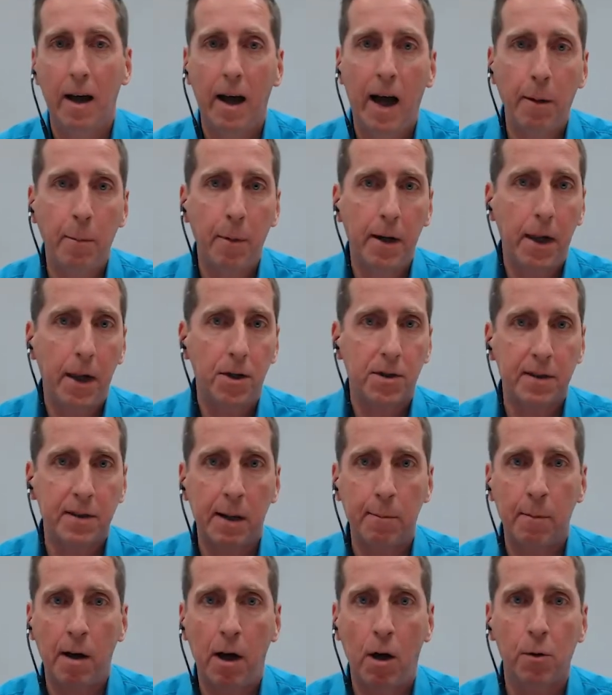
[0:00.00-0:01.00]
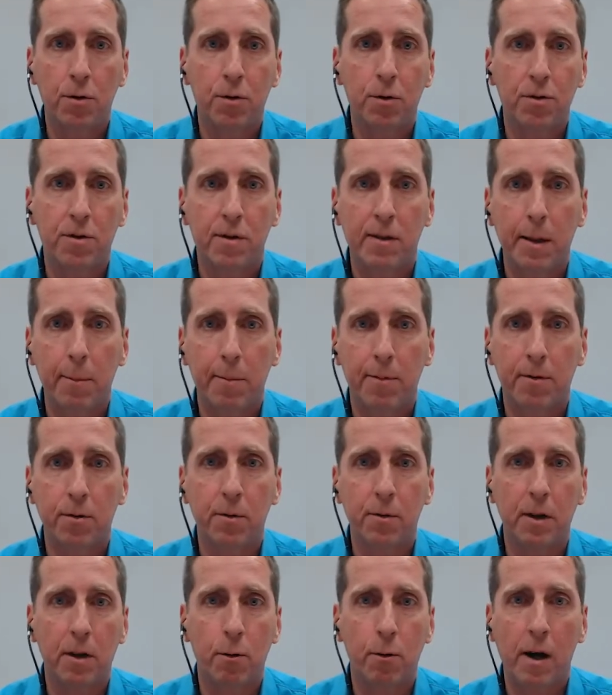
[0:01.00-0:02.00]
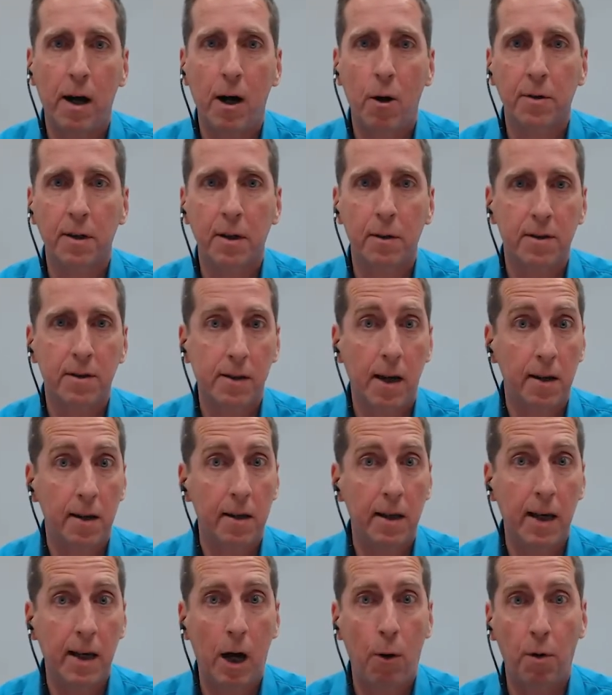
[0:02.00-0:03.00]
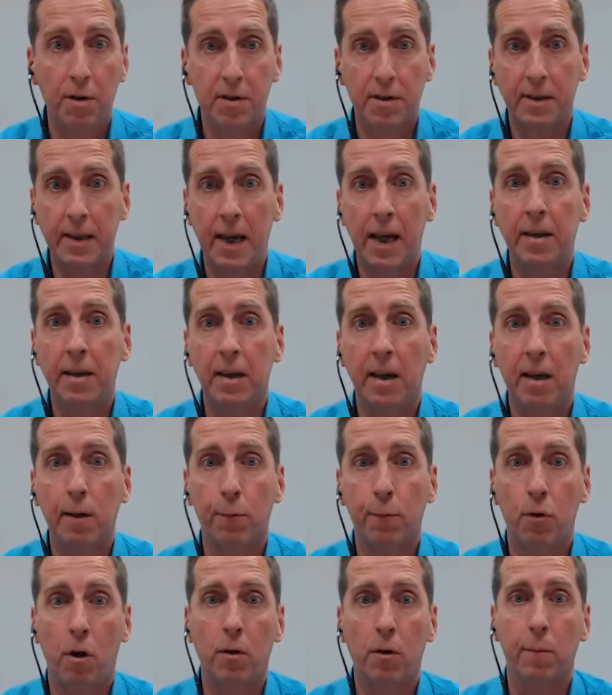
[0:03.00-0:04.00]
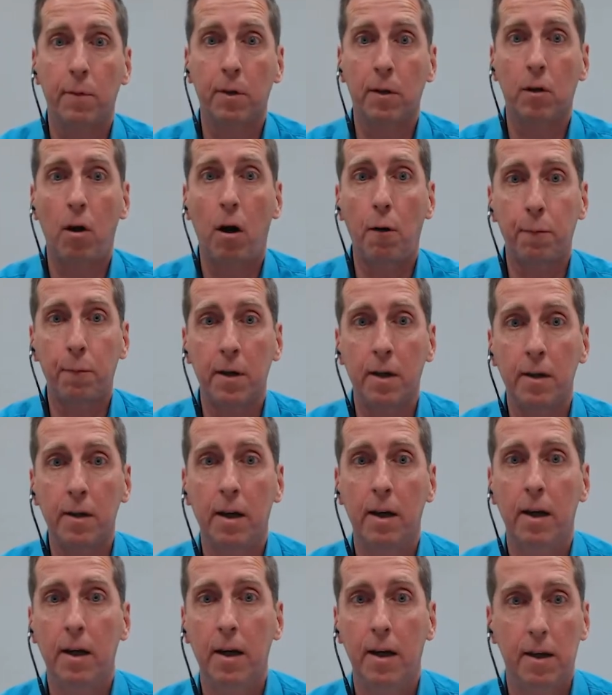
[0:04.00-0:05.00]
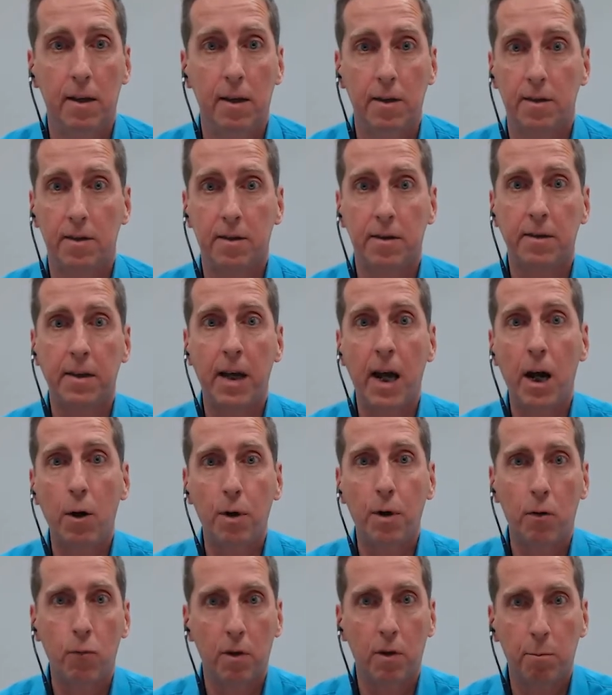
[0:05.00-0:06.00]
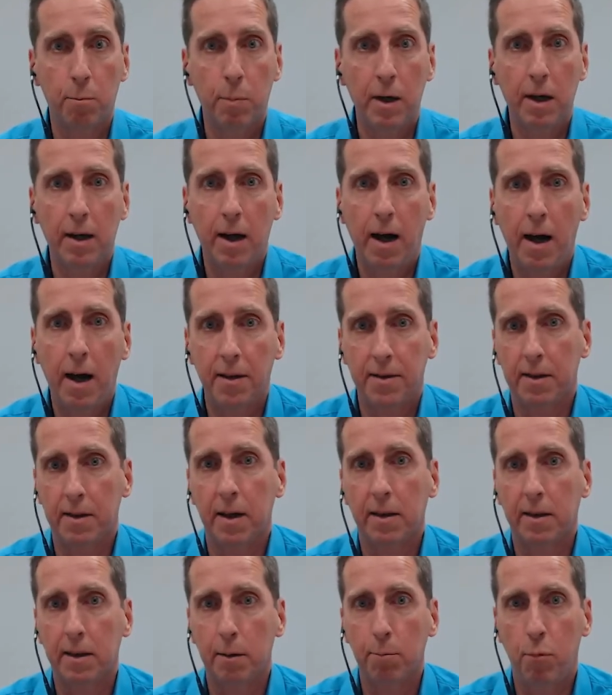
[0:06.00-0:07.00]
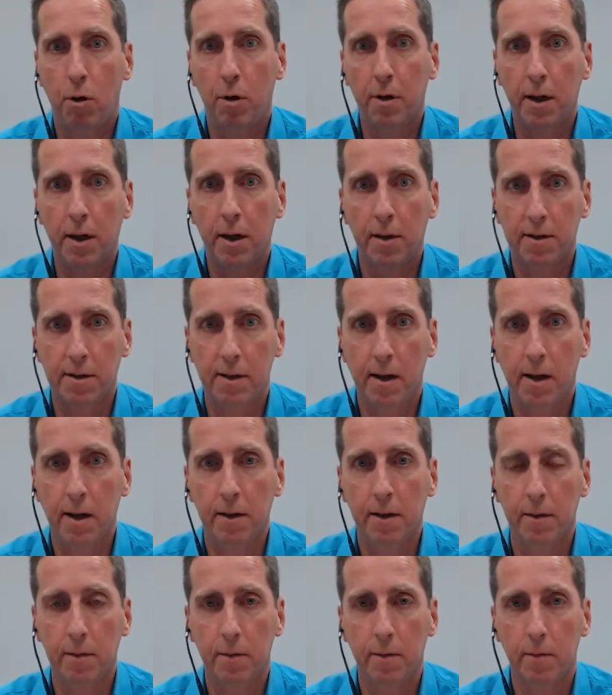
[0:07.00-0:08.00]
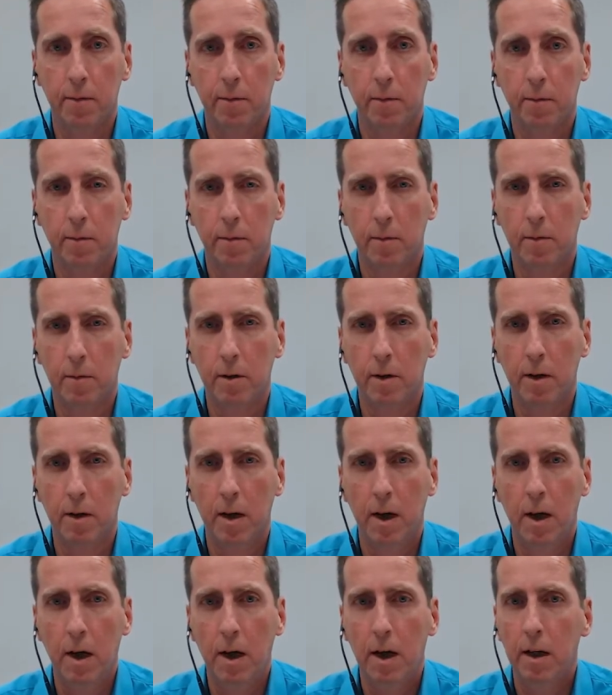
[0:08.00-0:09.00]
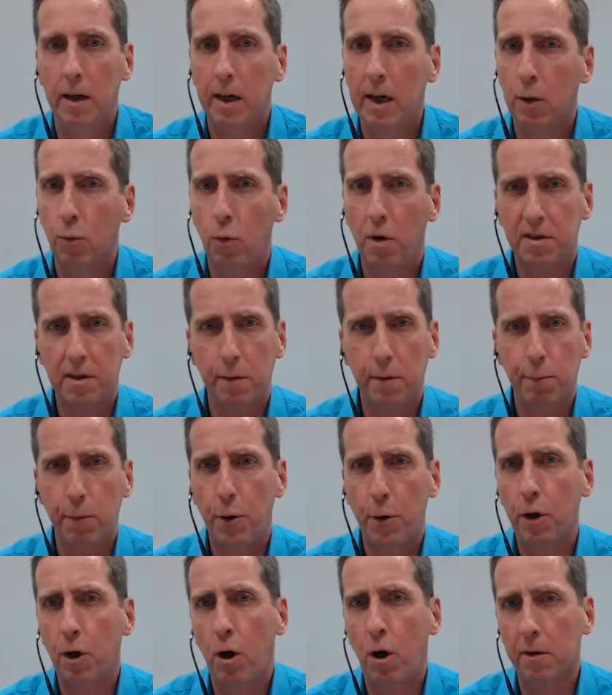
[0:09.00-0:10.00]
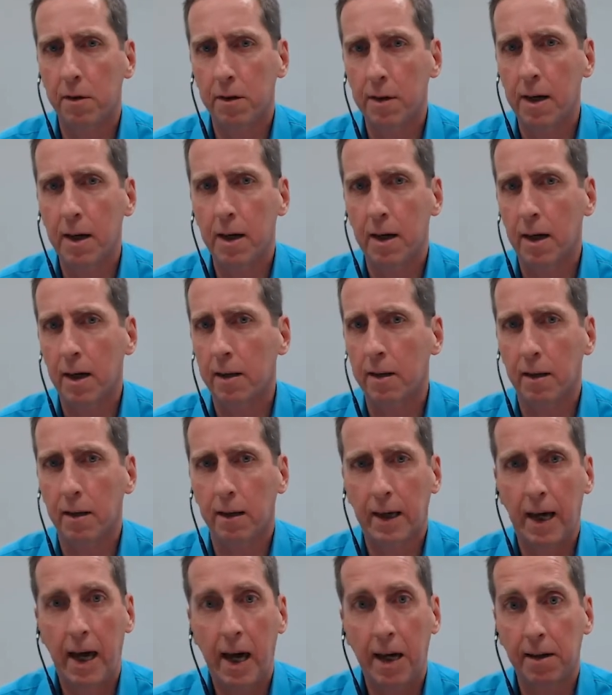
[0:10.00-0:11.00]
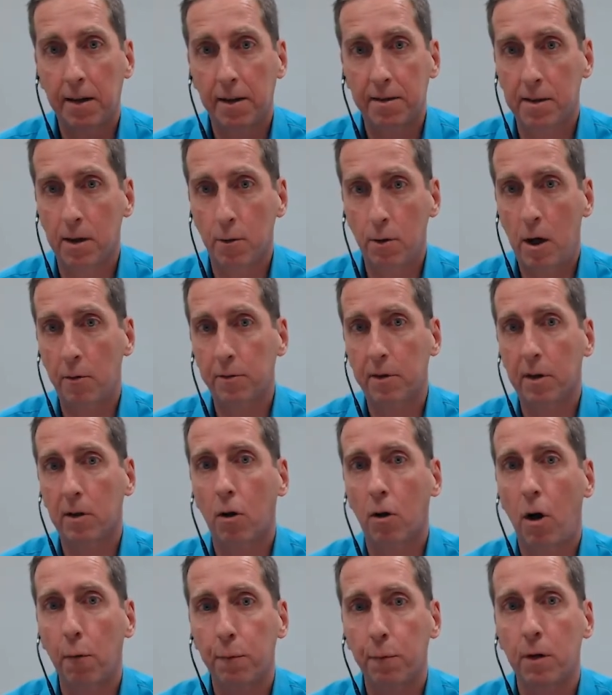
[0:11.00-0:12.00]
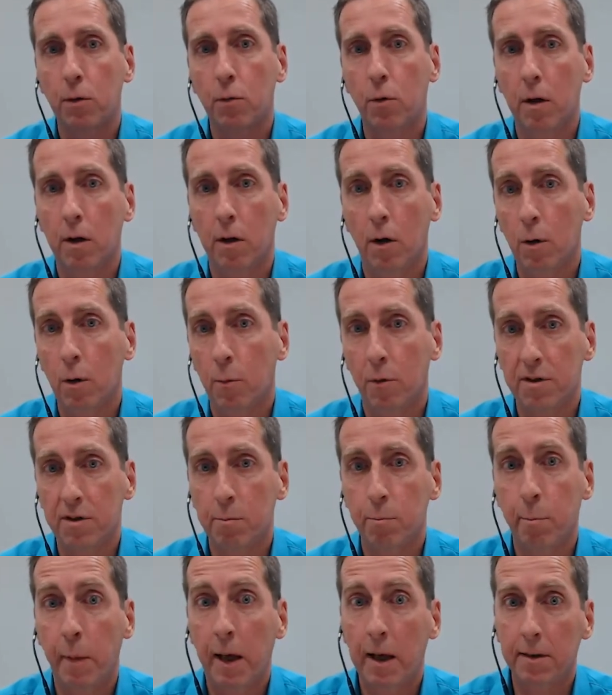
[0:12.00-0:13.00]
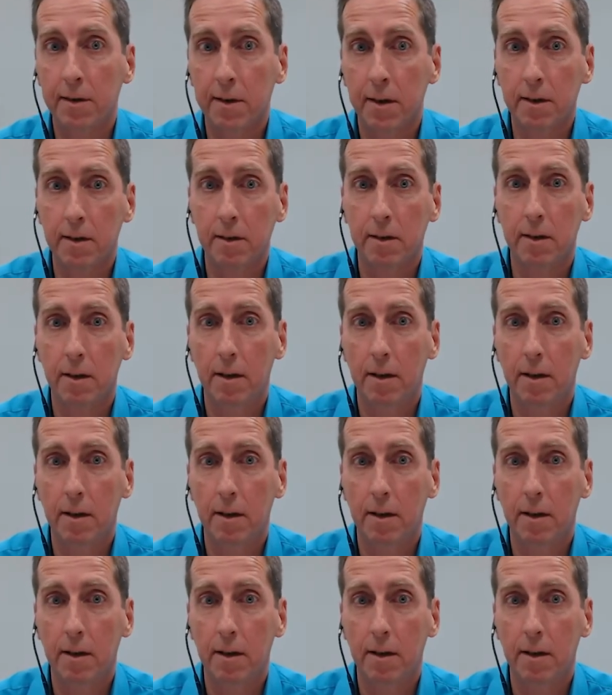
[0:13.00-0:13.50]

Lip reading: I managed somehow to slip through the crowd, and suddenly I was standing in front of the coffin, staring with big eyes at the body inside. It was a very hot day, and the candles around the coffin were almost melted,